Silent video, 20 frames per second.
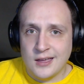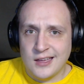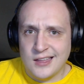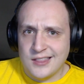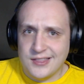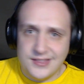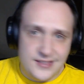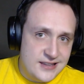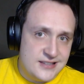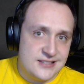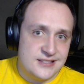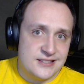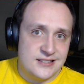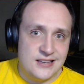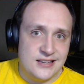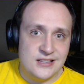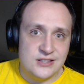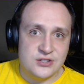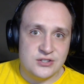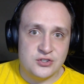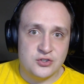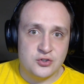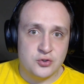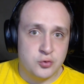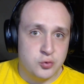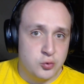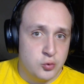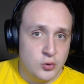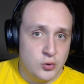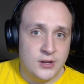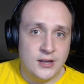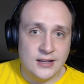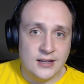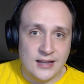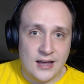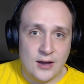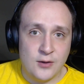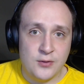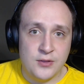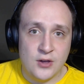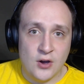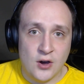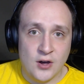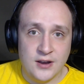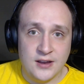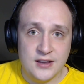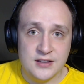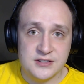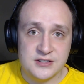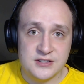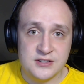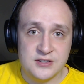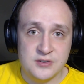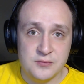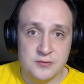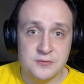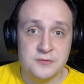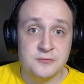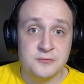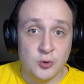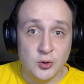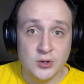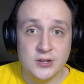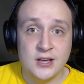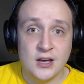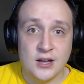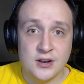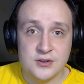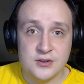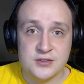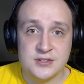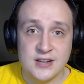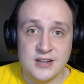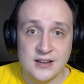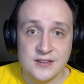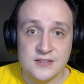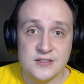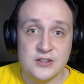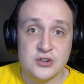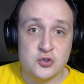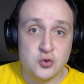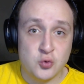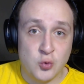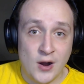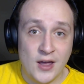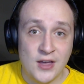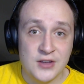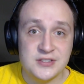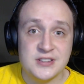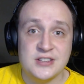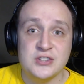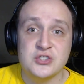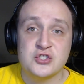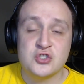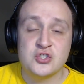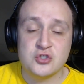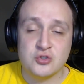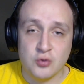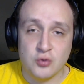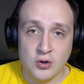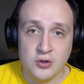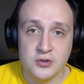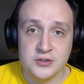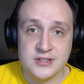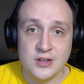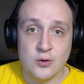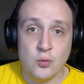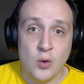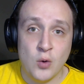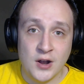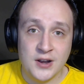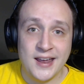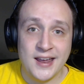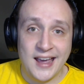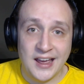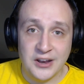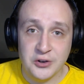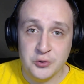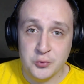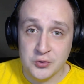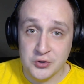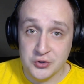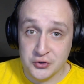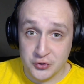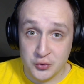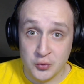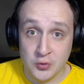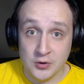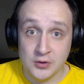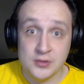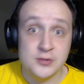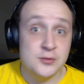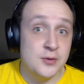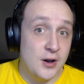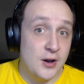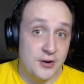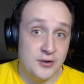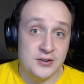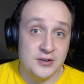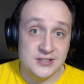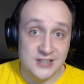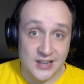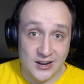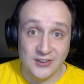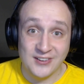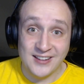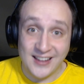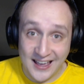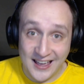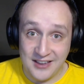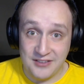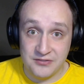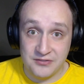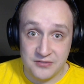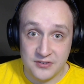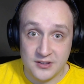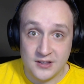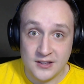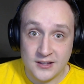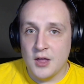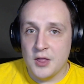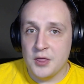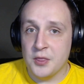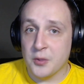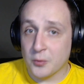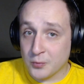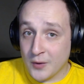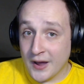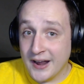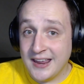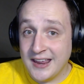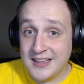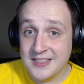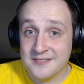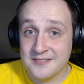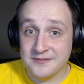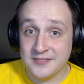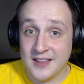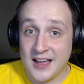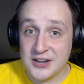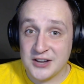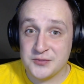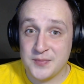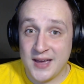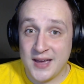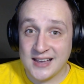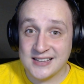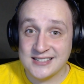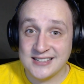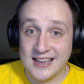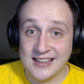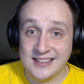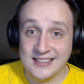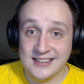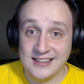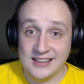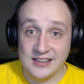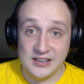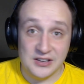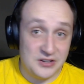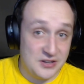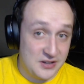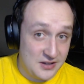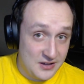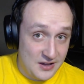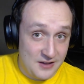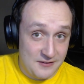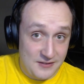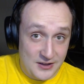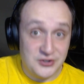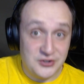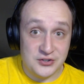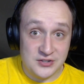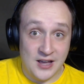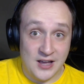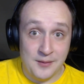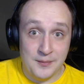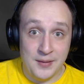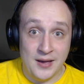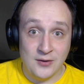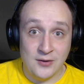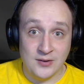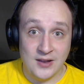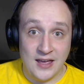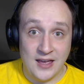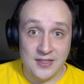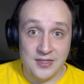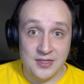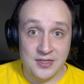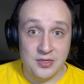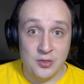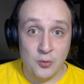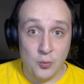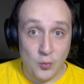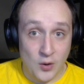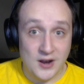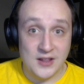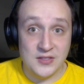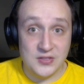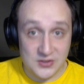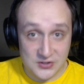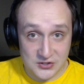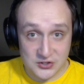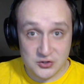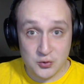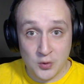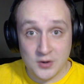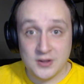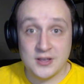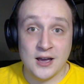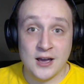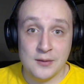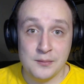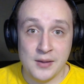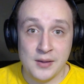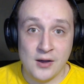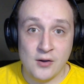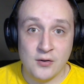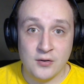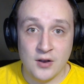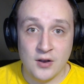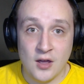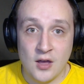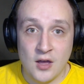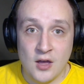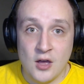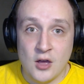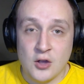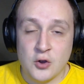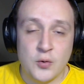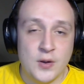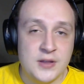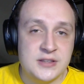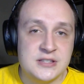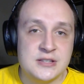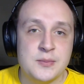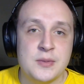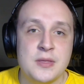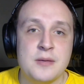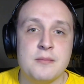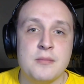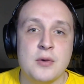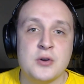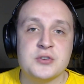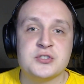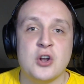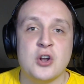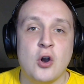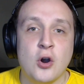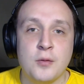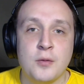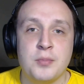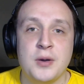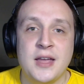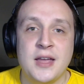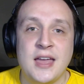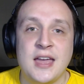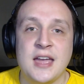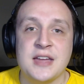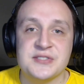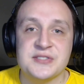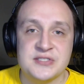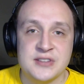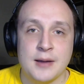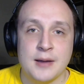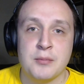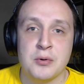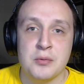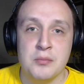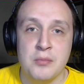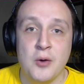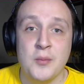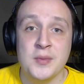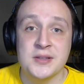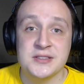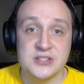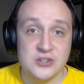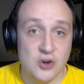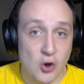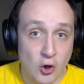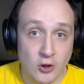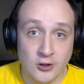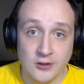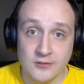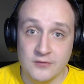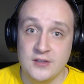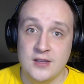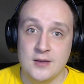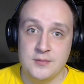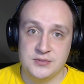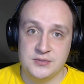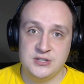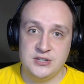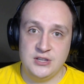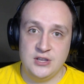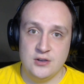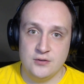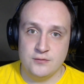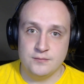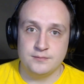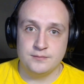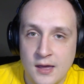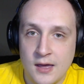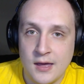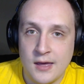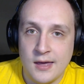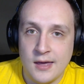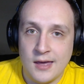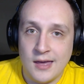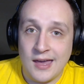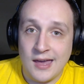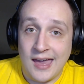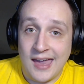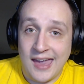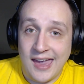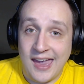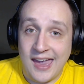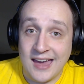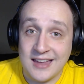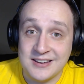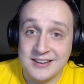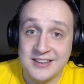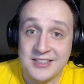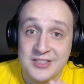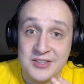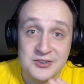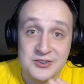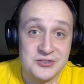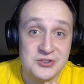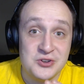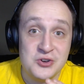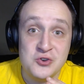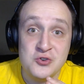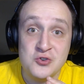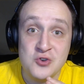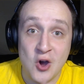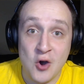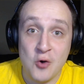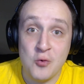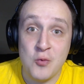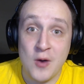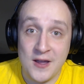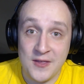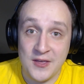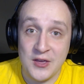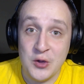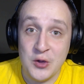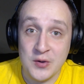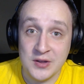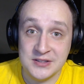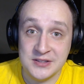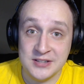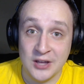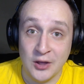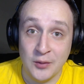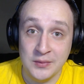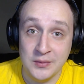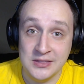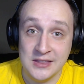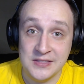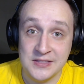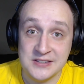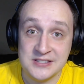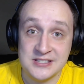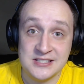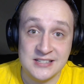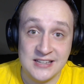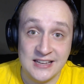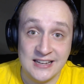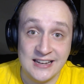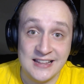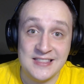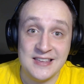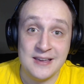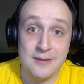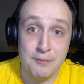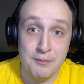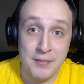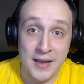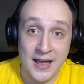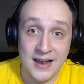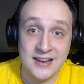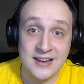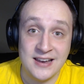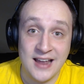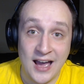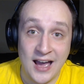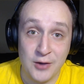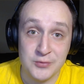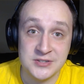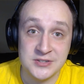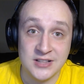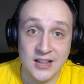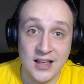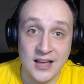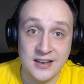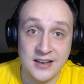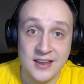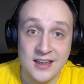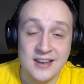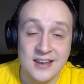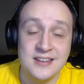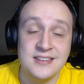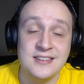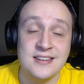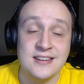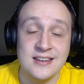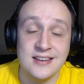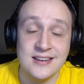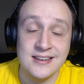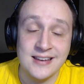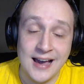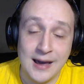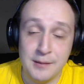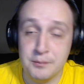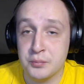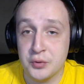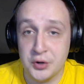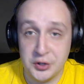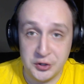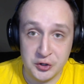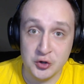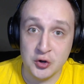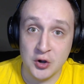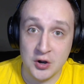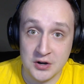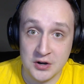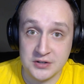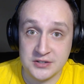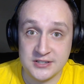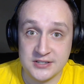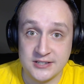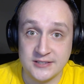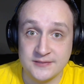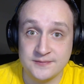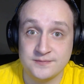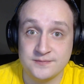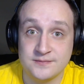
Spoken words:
These scenes truly allowed the audience to fully understand the trials and struggles that Wanda had to endure throughout her entire life. The writing in the flashbacks at the Avengers compound and the one at the Sword compound create some of the most heartbreaking and somber moments in all of the MCU. And there's no way that you can tell me that the scene at the abandoned house lot did not break your heart.